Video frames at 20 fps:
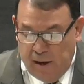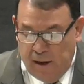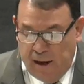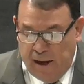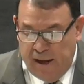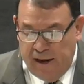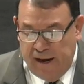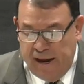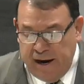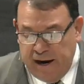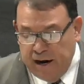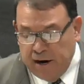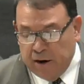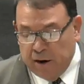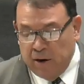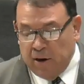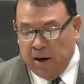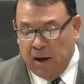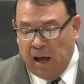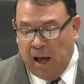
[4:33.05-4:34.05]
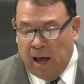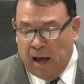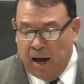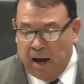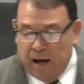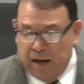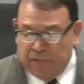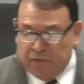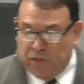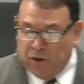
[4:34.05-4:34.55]
And here,
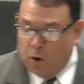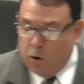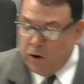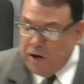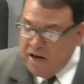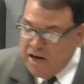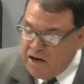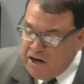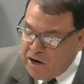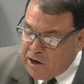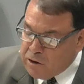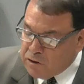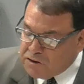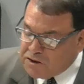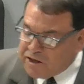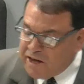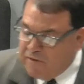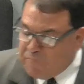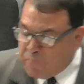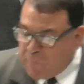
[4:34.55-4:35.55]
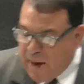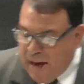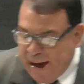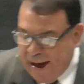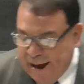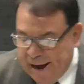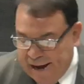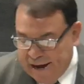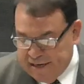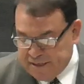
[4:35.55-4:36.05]
uh, 30 years have
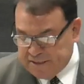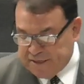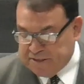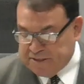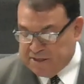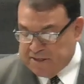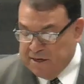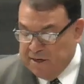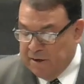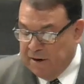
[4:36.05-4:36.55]
passed